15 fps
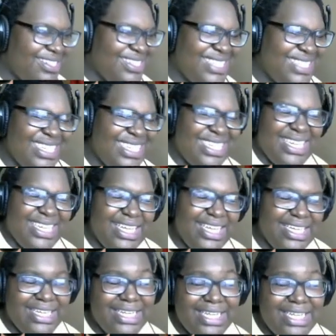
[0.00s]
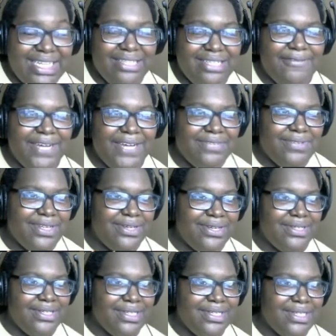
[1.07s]
like, he hit the fast
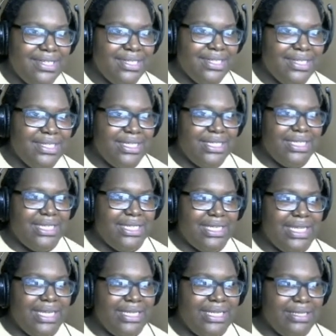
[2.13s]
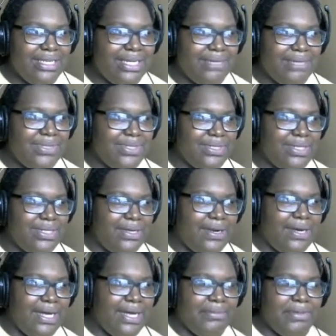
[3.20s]
flow. Like, look at me.
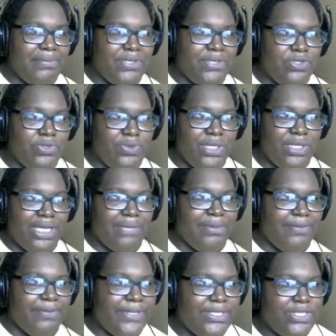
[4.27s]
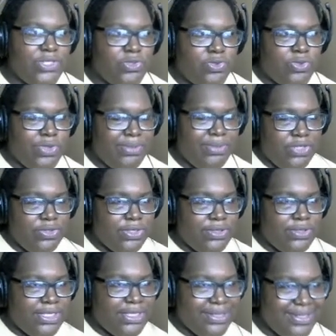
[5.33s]
I'm not Medusa when you look at my face. Twin
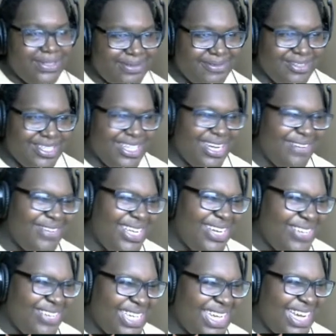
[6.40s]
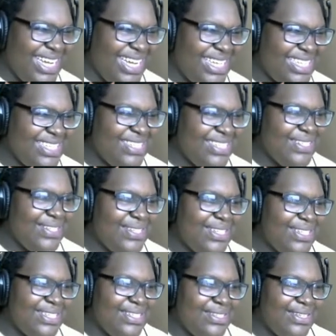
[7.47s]
Medusa when you look. I'm like, okay.
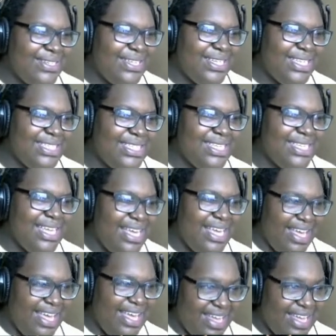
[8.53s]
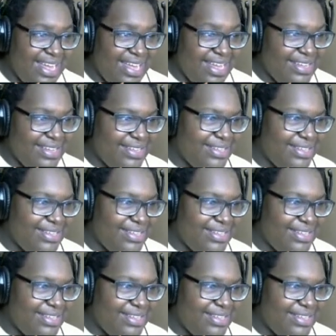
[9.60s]
It's a.